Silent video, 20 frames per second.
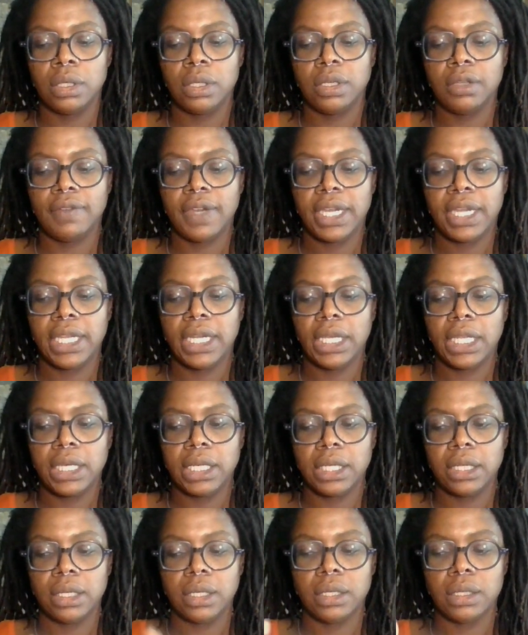Divine
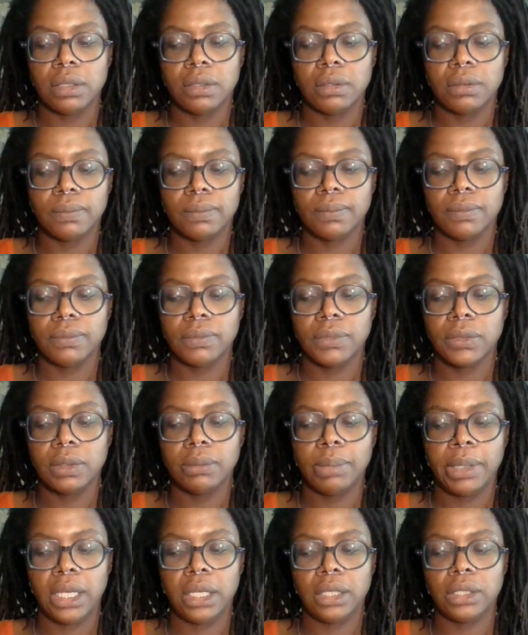light.
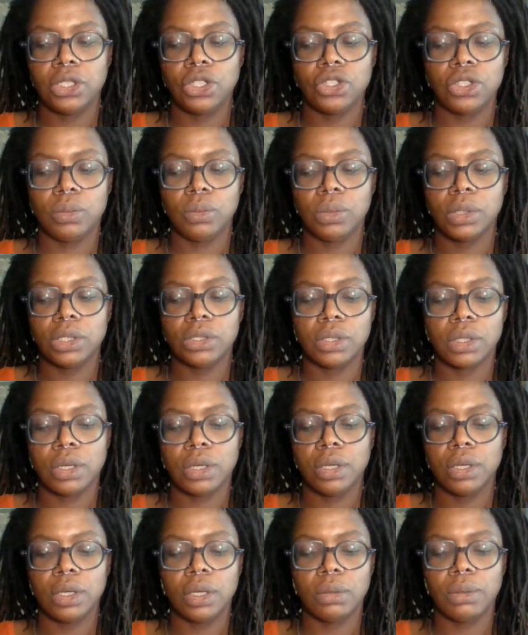Pay attention to what is
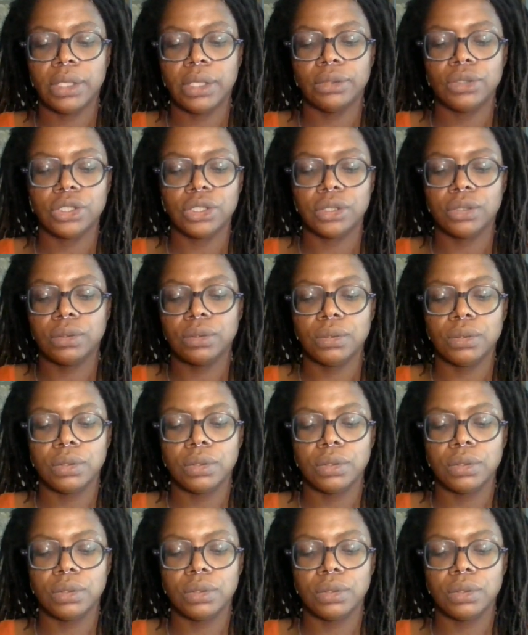occurring around you.